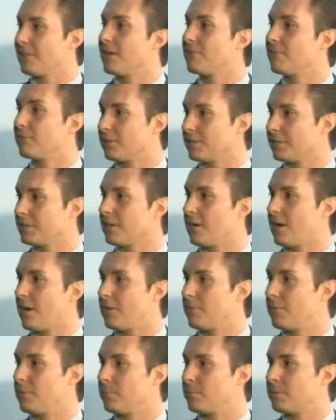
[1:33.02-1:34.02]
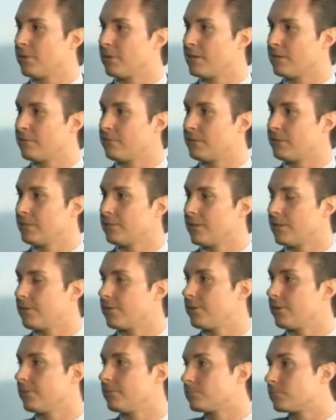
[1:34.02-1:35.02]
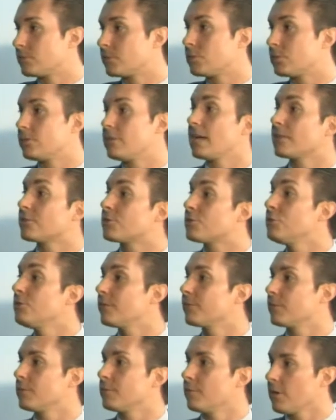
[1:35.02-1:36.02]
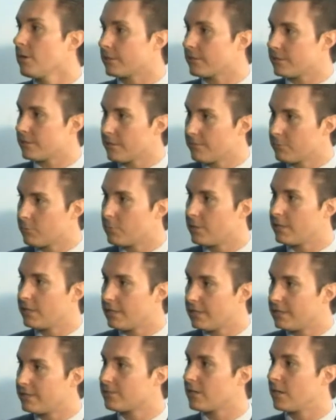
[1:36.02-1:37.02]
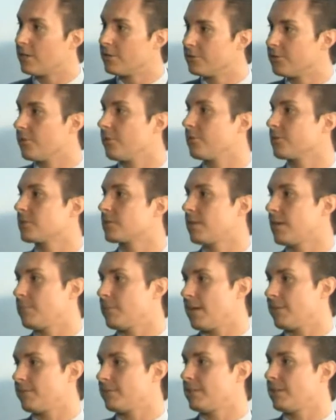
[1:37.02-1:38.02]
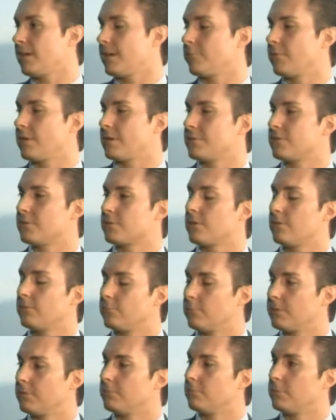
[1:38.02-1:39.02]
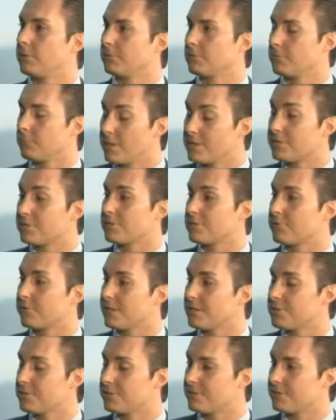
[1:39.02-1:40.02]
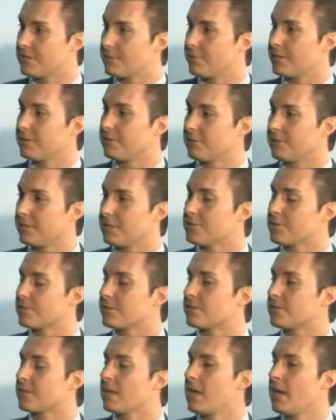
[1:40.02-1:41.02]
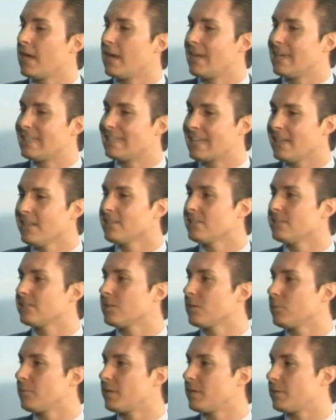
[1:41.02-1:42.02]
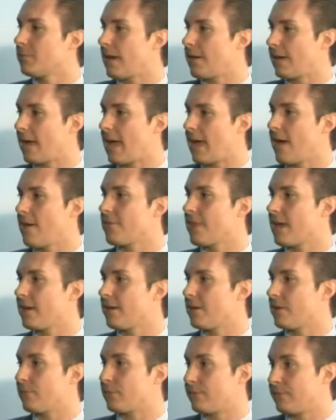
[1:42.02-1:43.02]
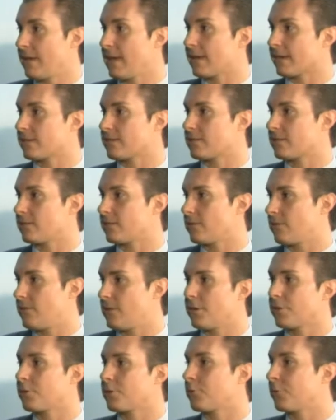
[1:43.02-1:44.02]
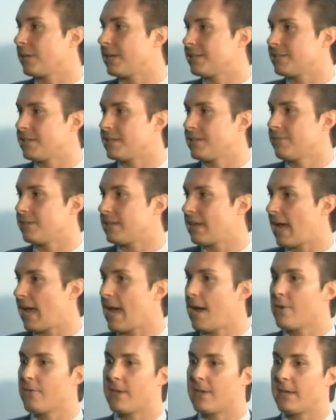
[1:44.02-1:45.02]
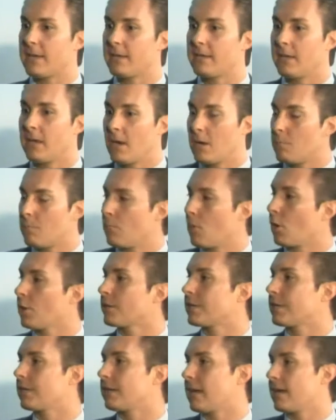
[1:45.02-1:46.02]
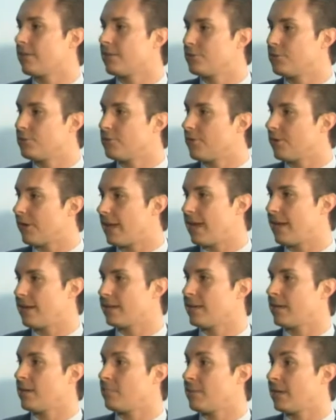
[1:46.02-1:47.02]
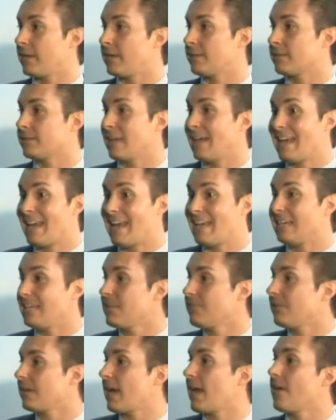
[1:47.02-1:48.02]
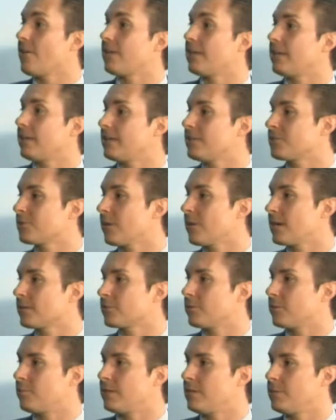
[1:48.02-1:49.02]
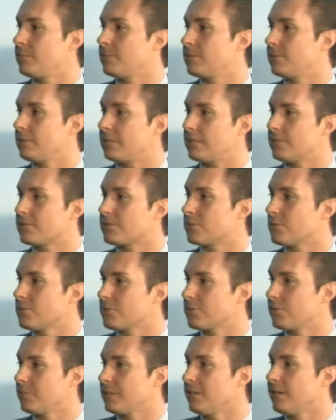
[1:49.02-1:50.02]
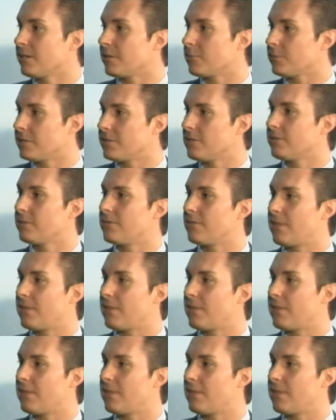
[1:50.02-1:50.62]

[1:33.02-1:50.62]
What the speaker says: leveling of the playing field, that they're not two different markets. Everyone is under those same FDA registrations and regulations. Tell us a little bit about how that affects their creativity, how they market, how they do their ad campaigns, and even how they interact with people in social media. We know that